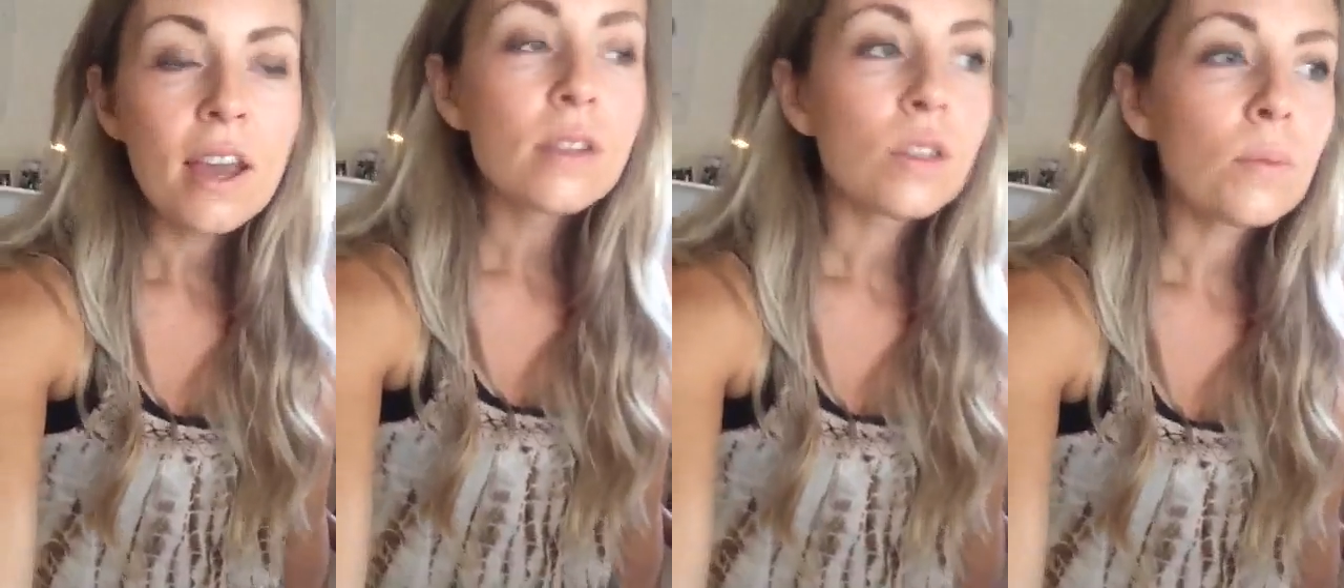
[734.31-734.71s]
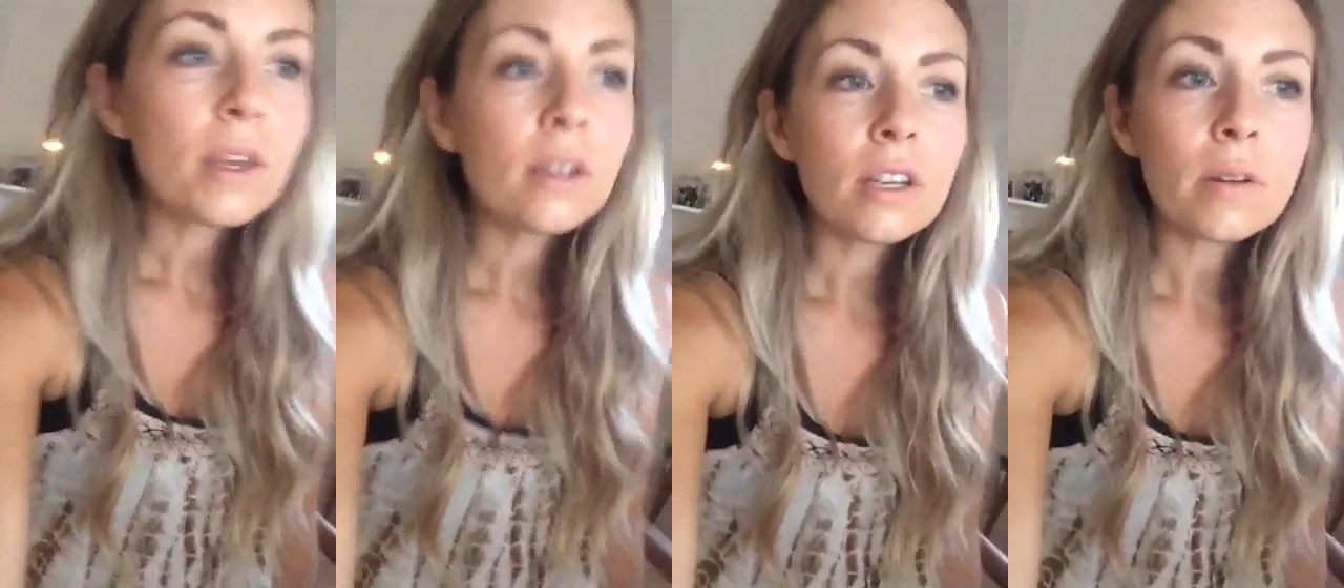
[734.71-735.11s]
So be
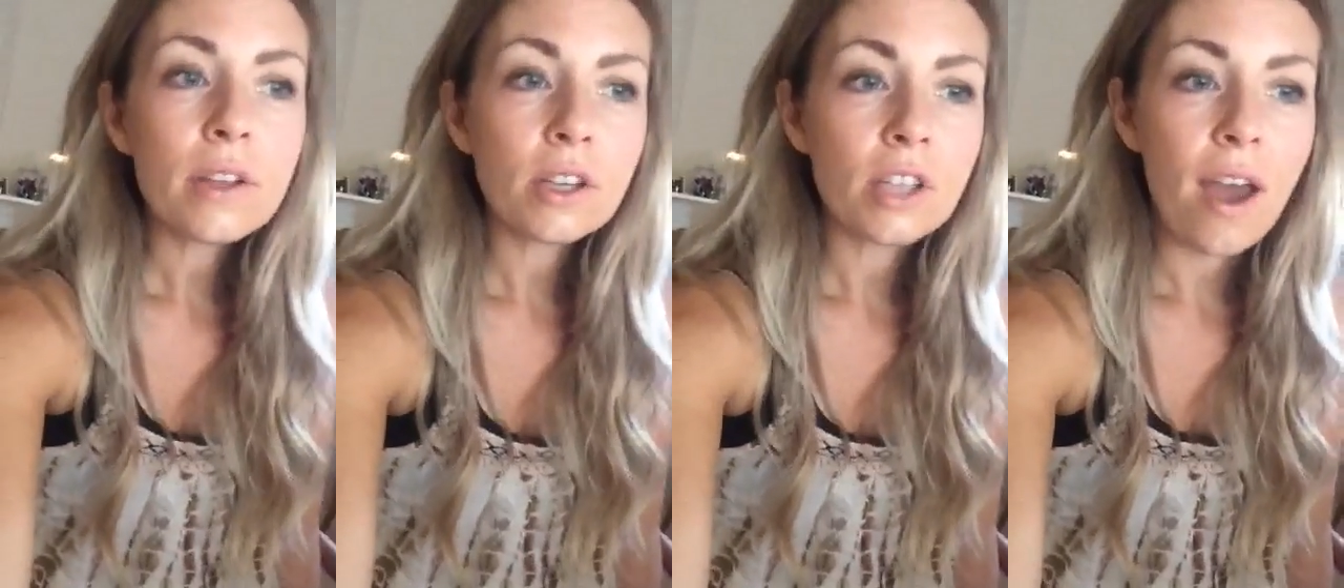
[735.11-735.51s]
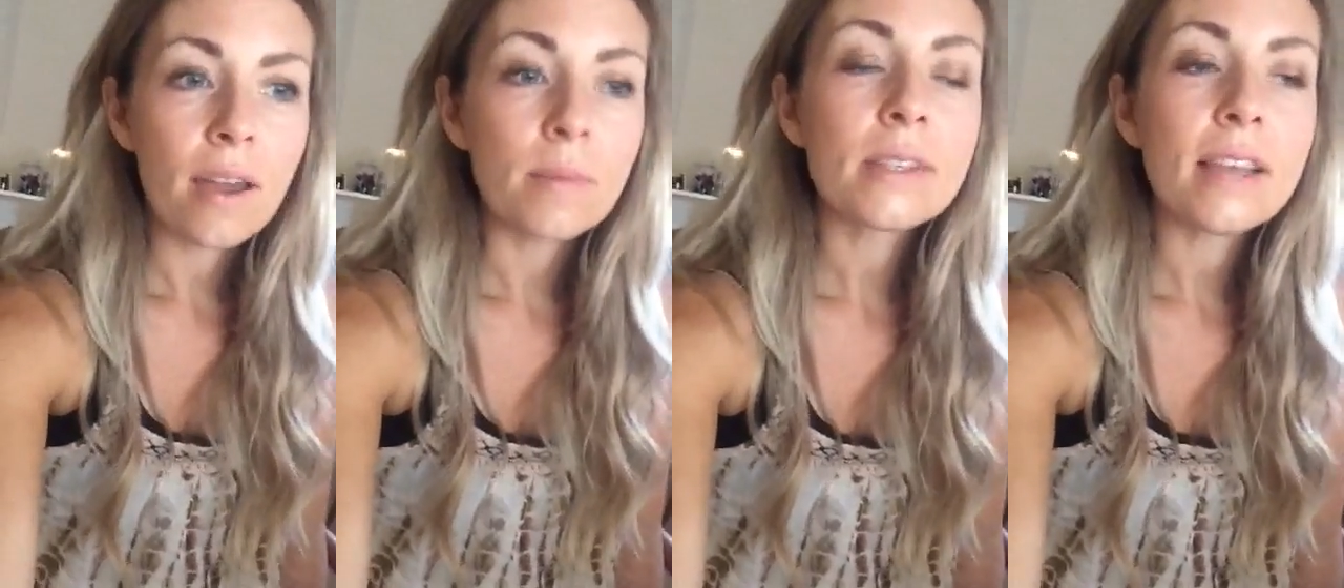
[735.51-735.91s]
clear with your
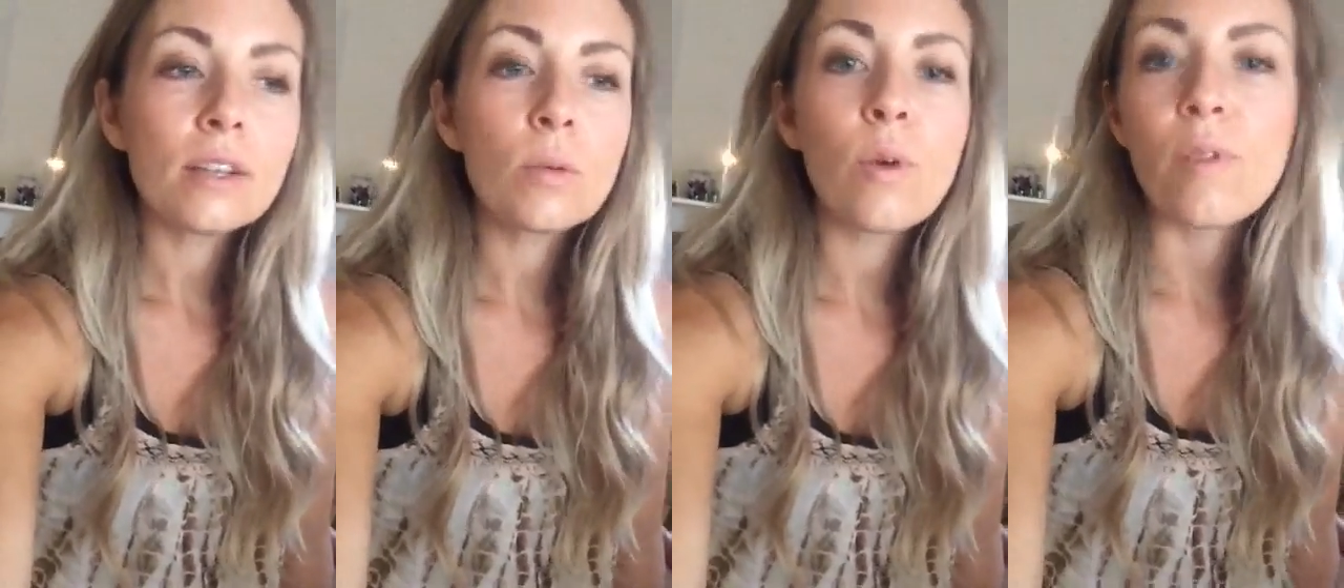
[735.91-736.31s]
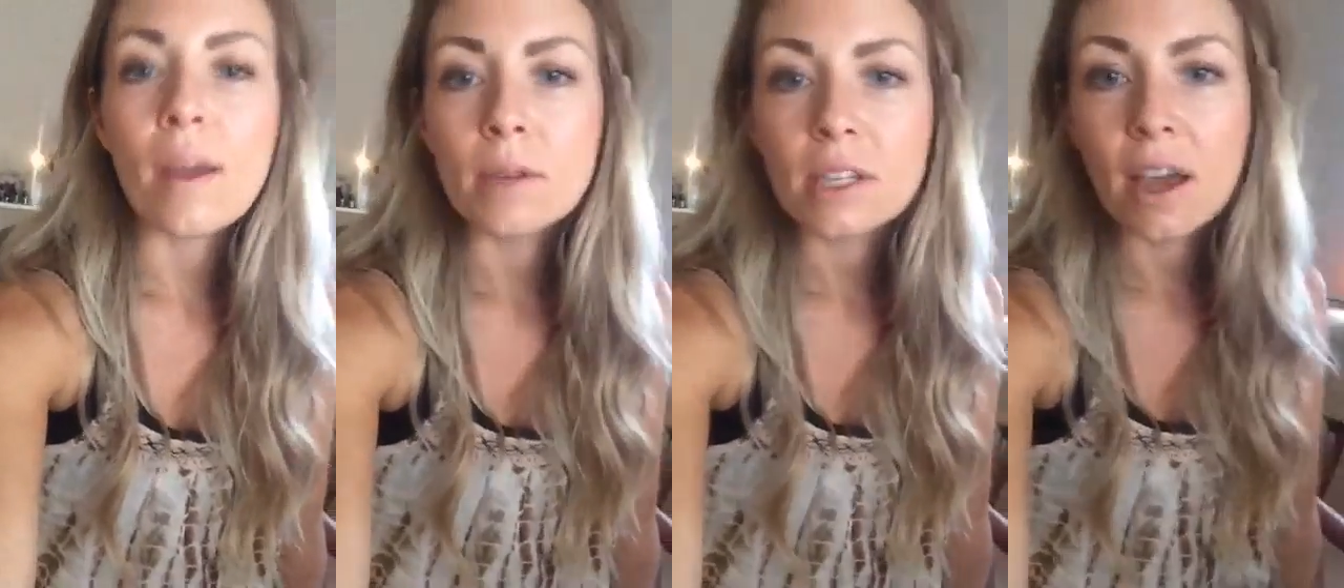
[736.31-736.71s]
time, schedule
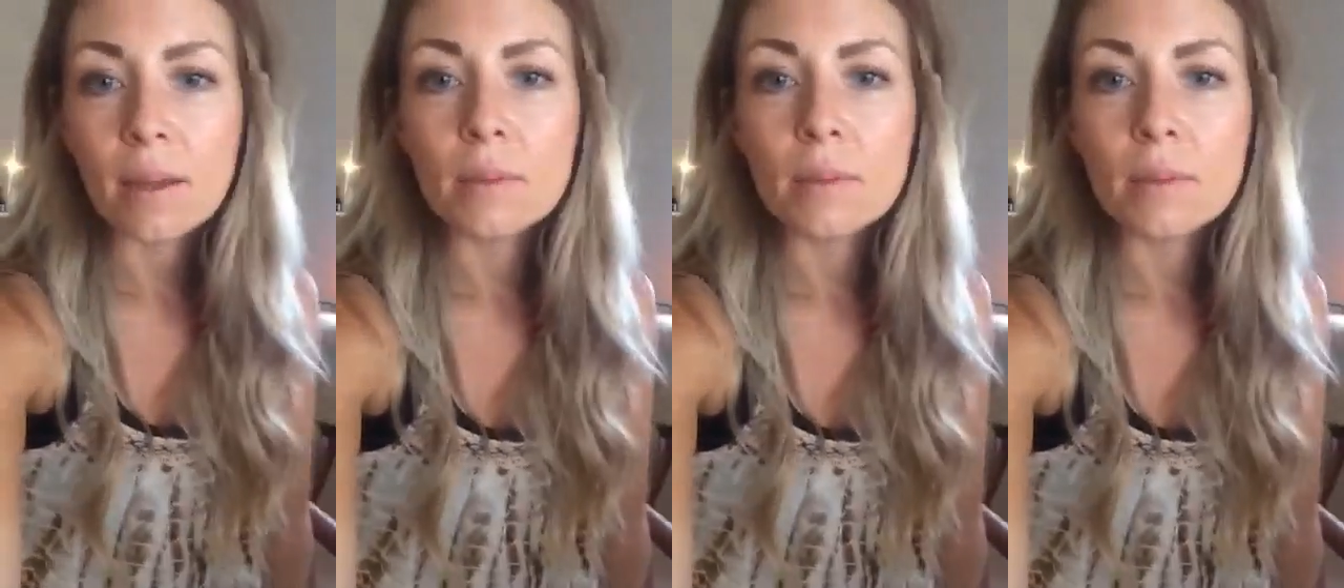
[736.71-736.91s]
family time,